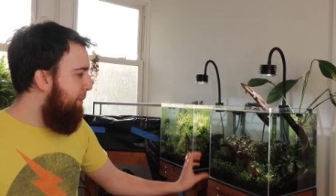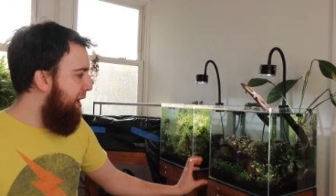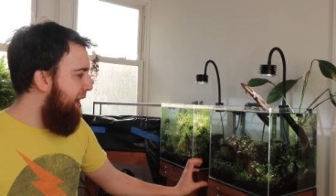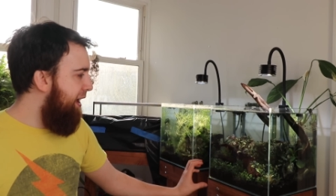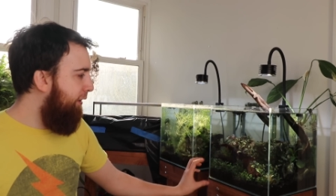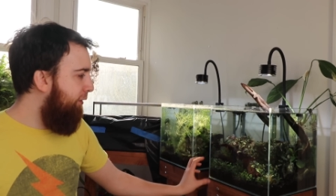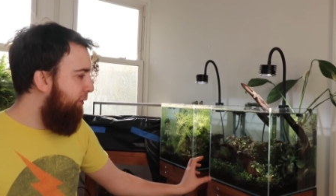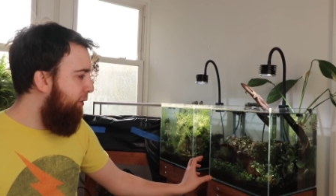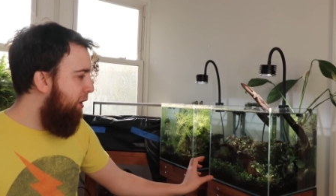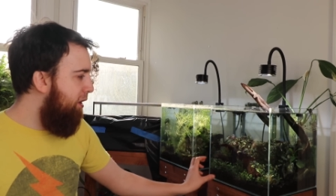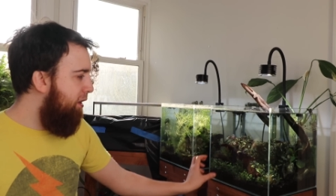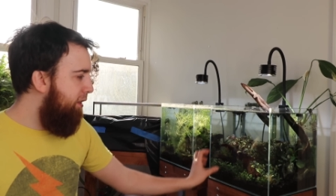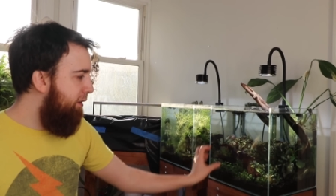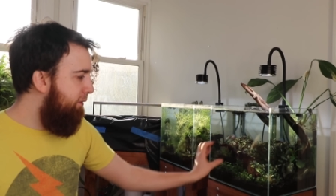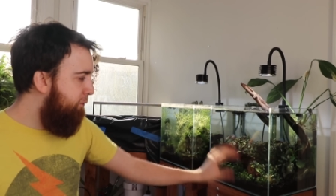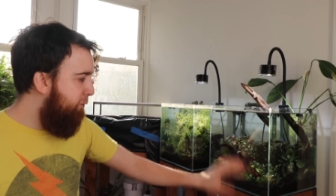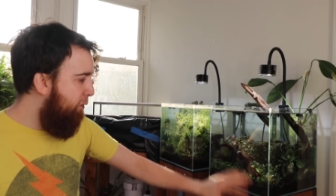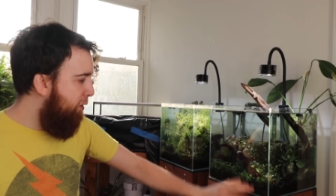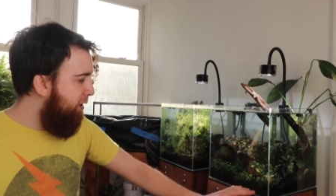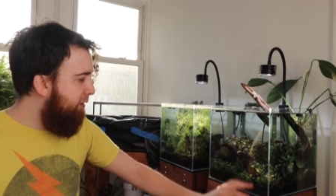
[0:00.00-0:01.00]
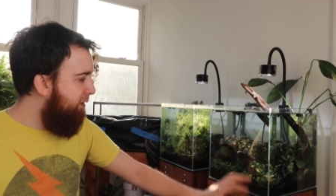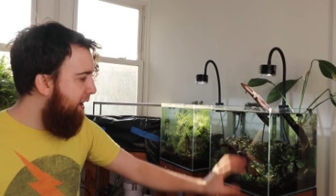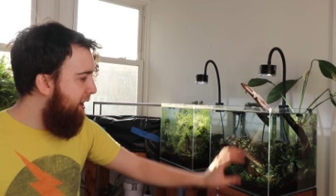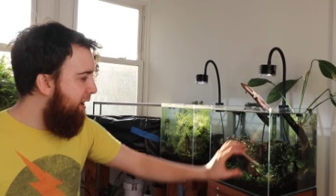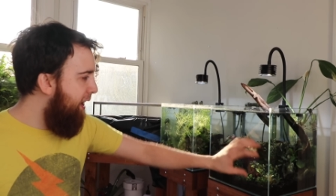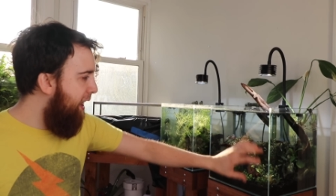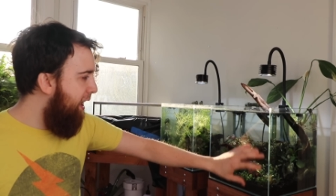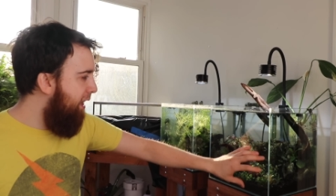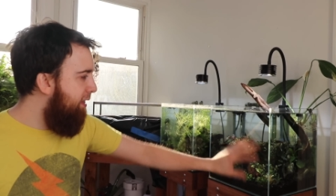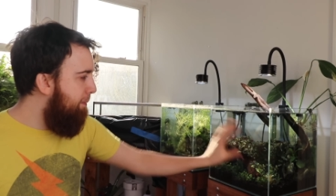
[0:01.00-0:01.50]
But as far as the
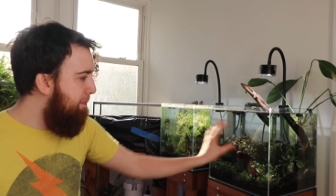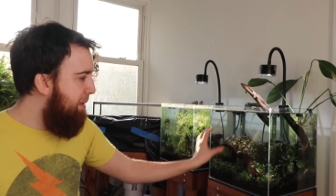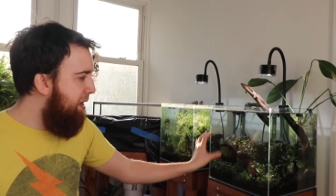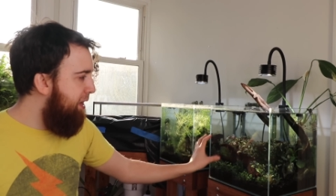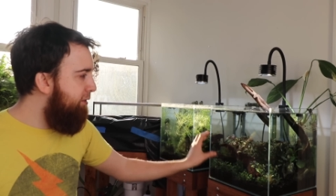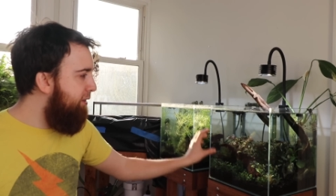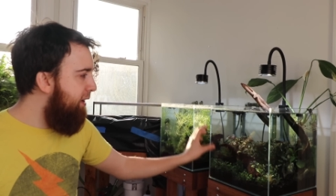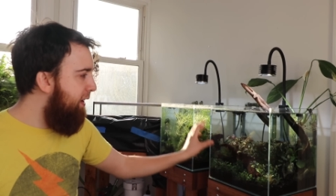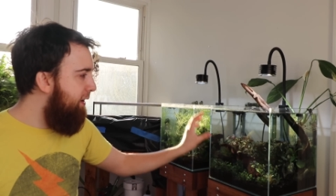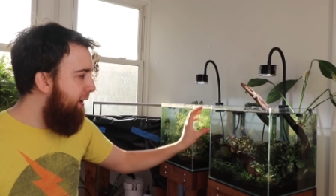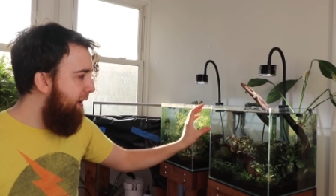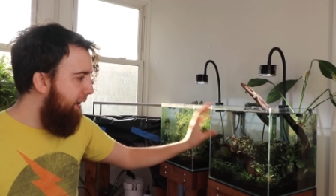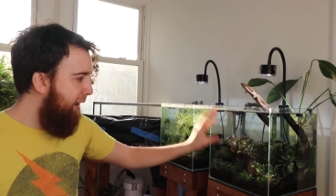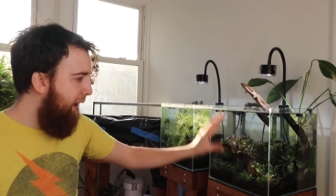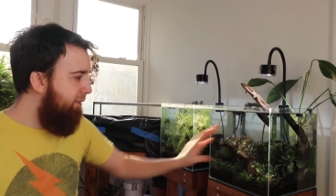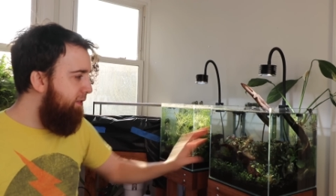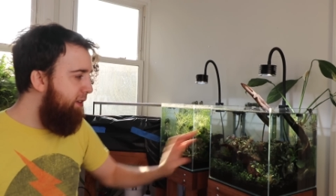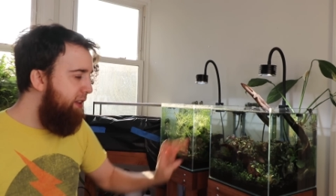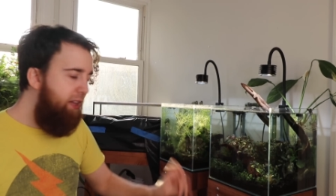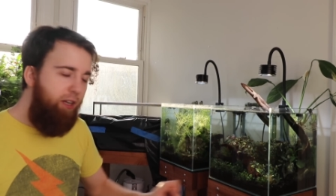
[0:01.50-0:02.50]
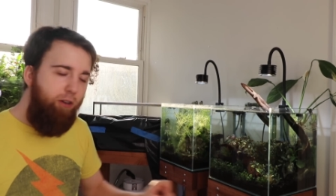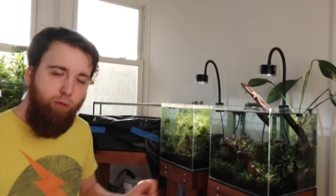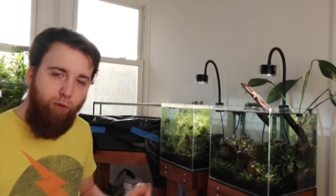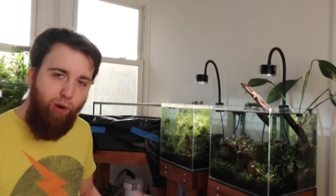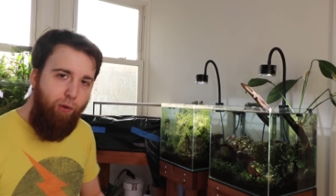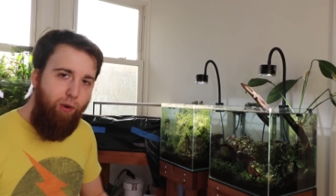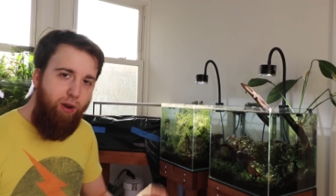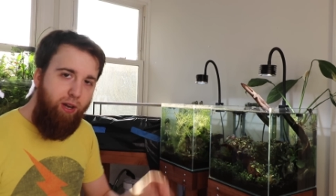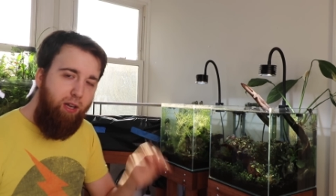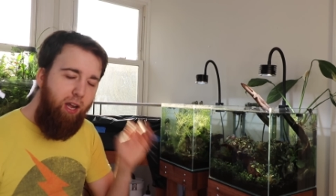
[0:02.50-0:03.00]
foreground and the midground and everything
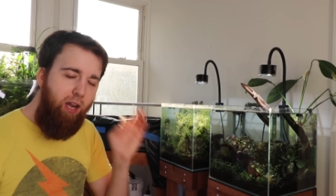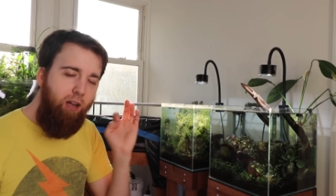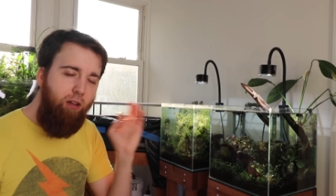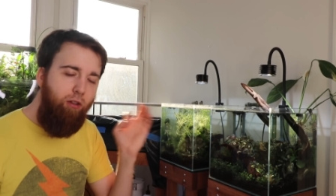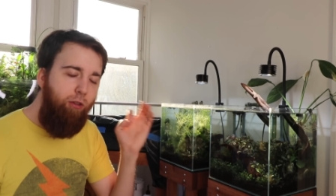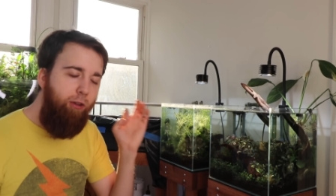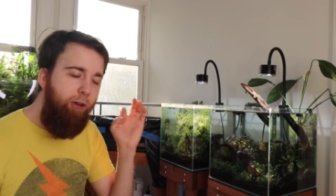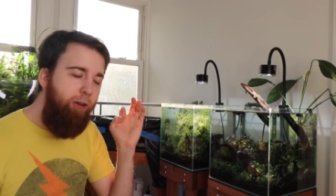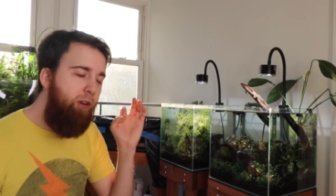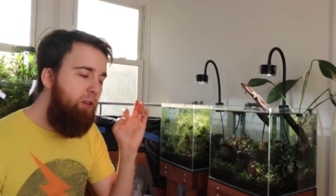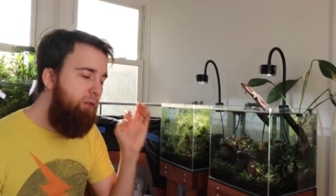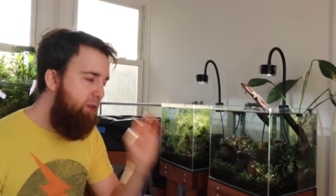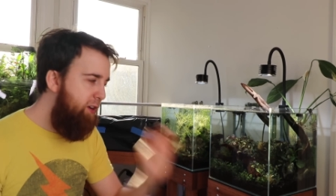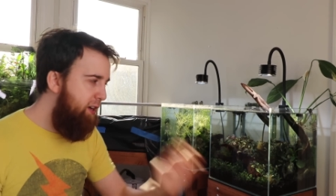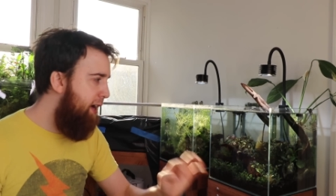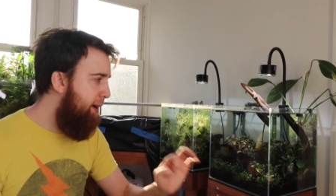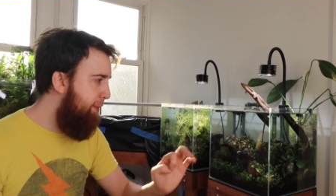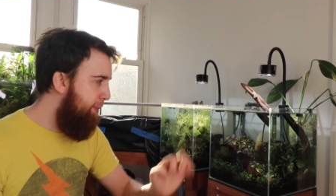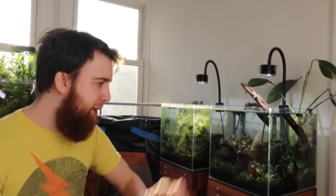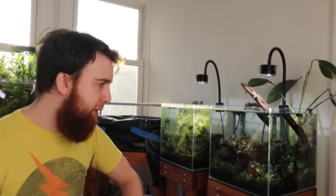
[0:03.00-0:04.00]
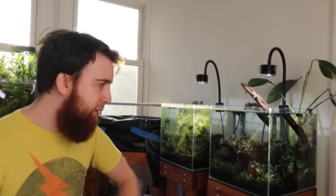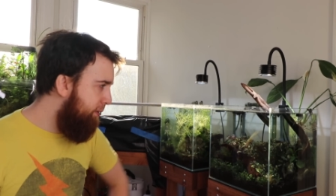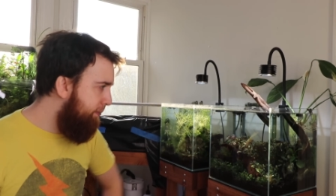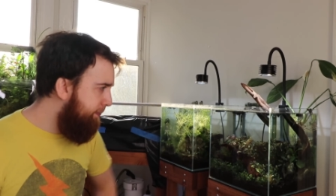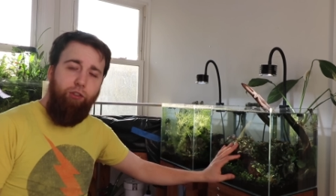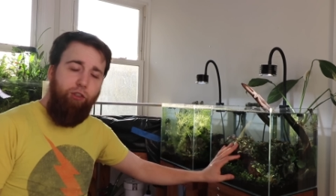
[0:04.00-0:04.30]
growing, it looks phenomenal.